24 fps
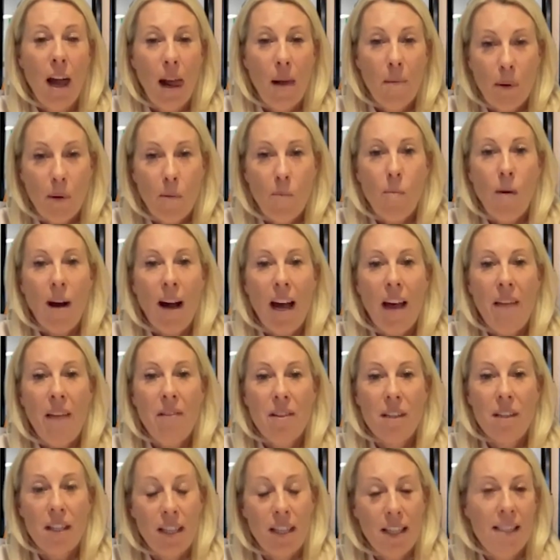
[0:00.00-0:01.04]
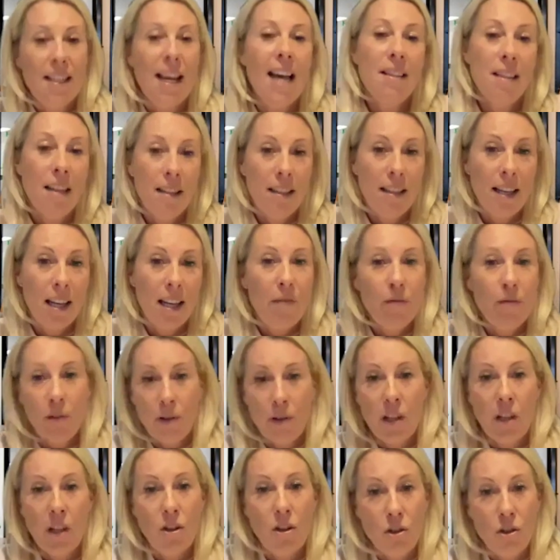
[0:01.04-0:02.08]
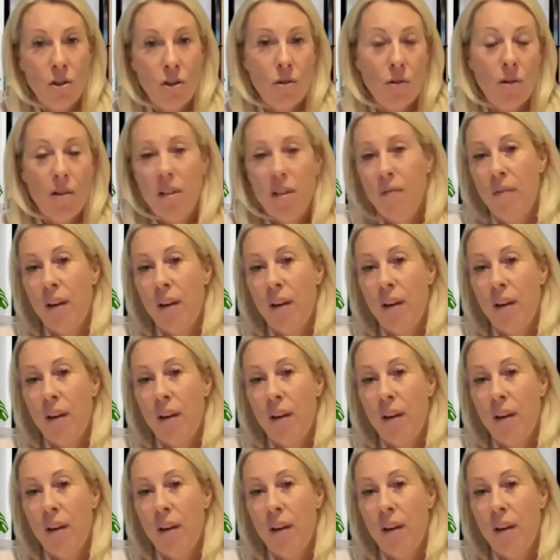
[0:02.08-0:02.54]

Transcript: but where there's a necessity for the insurer to